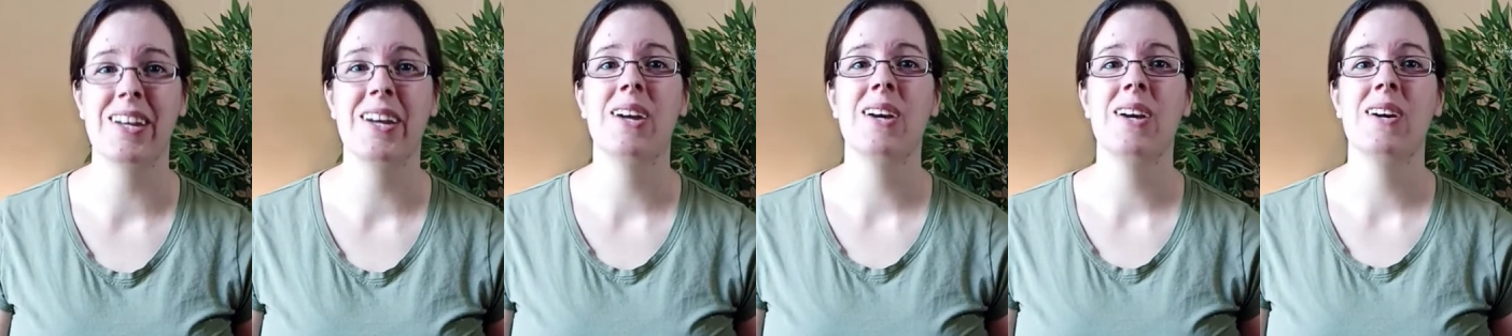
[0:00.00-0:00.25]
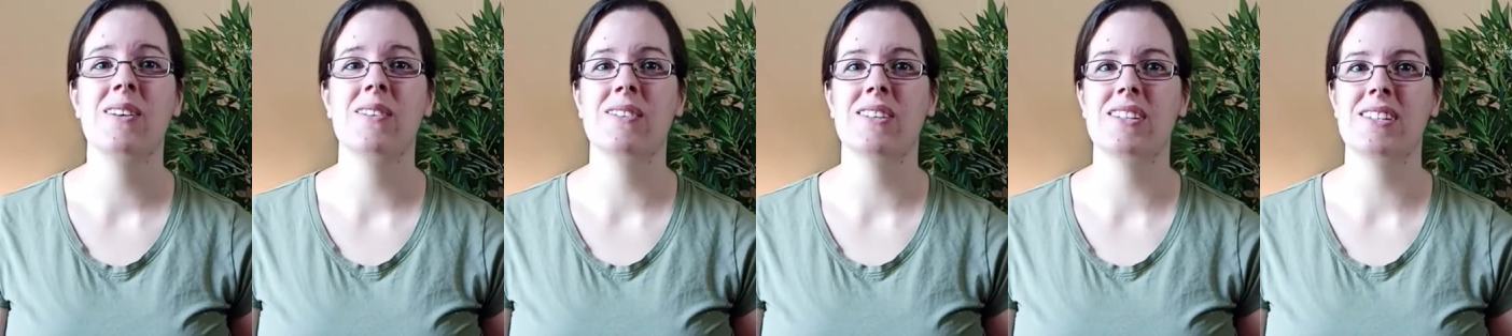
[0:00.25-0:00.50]

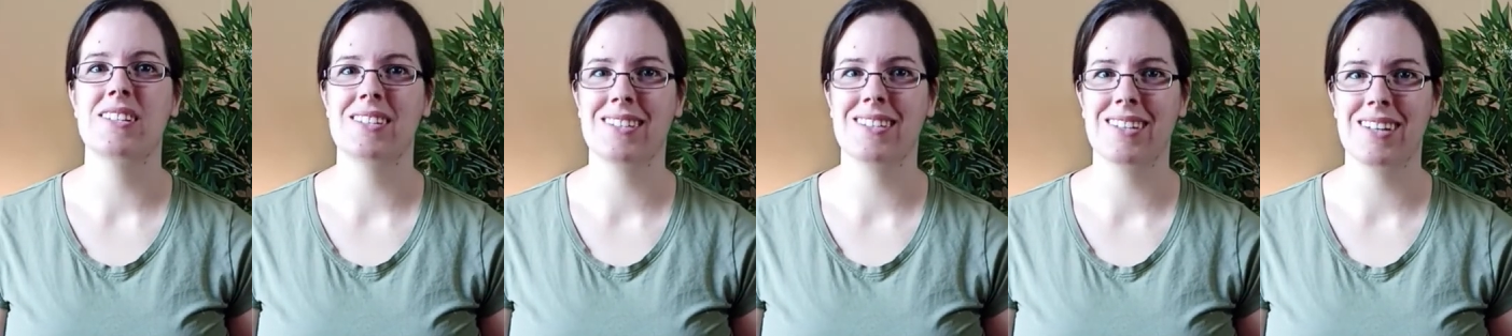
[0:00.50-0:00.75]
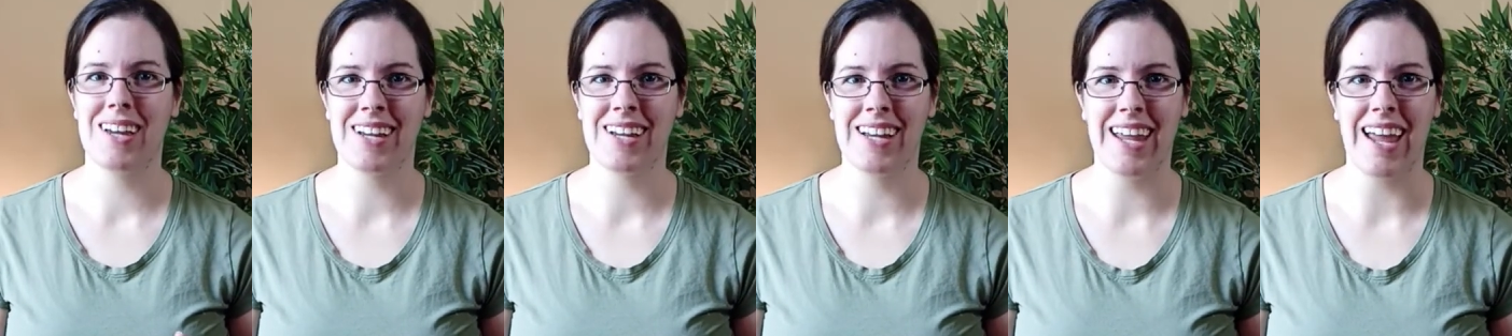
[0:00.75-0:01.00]
which is,
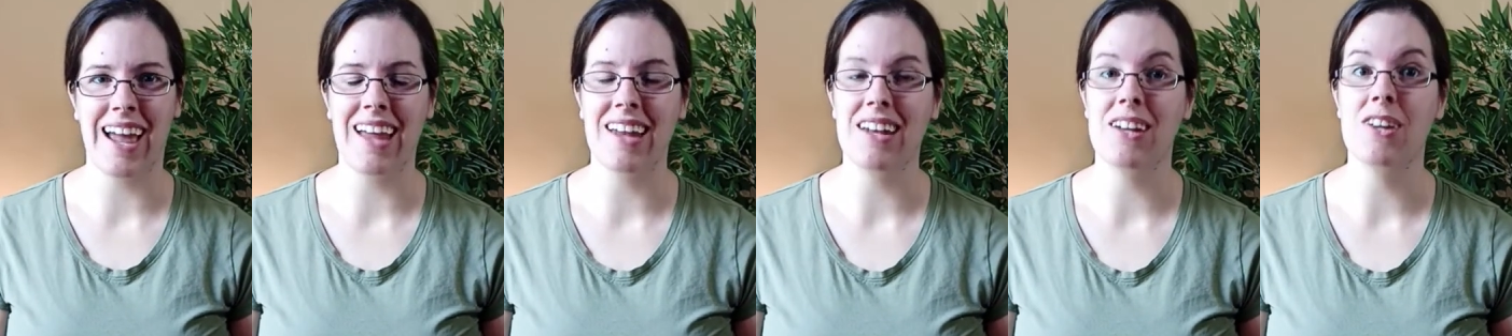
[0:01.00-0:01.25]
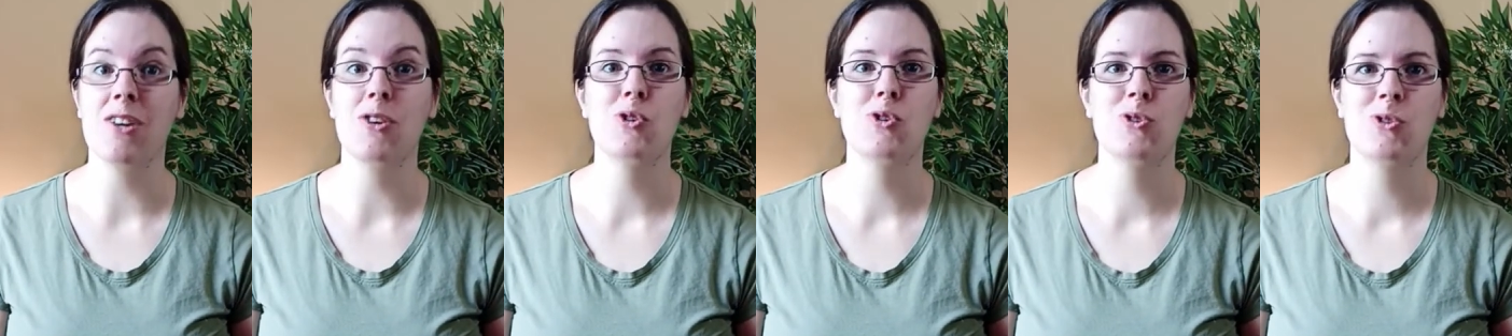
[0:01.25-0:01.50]
again,
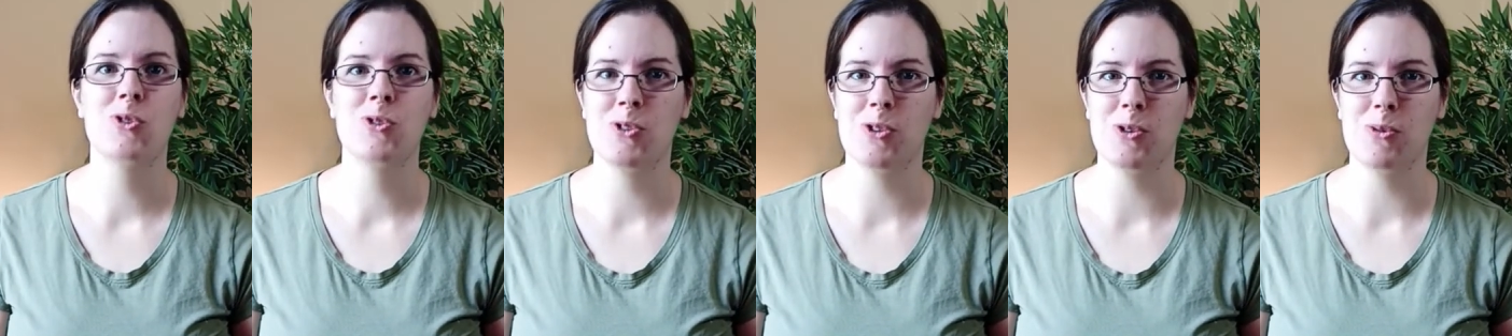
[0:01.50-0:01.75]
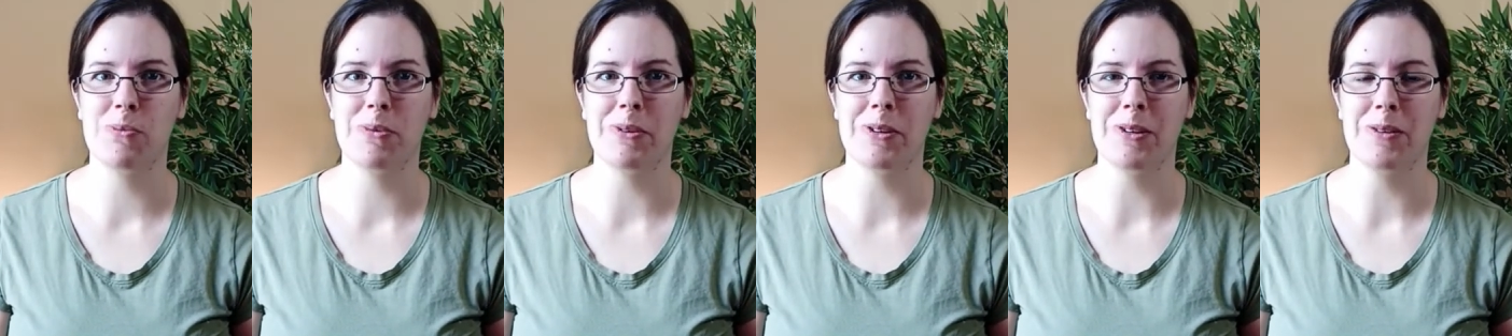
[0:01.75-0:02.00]

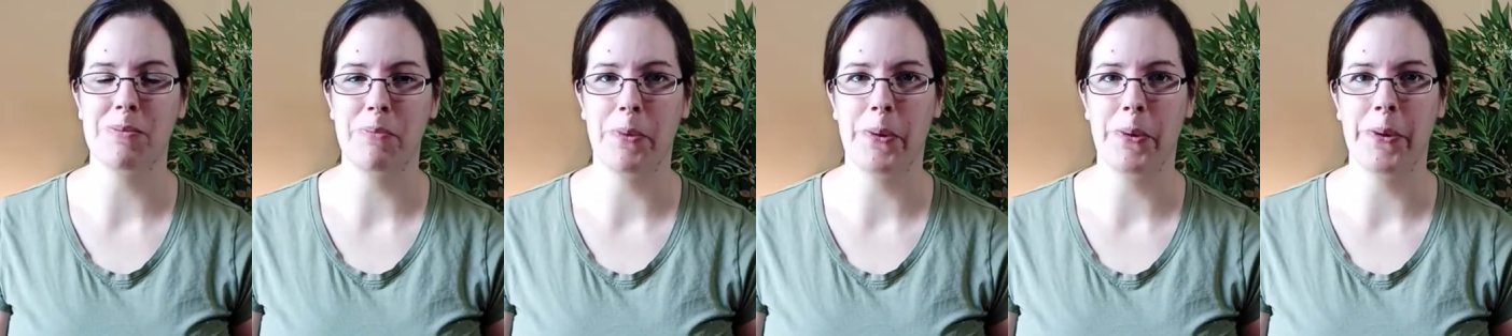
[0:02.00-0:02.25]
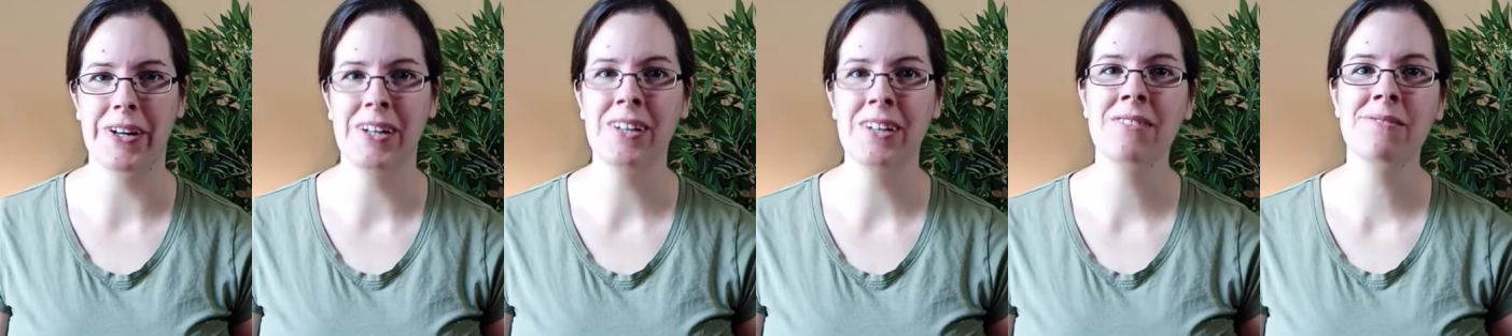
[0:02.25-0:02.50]
super important.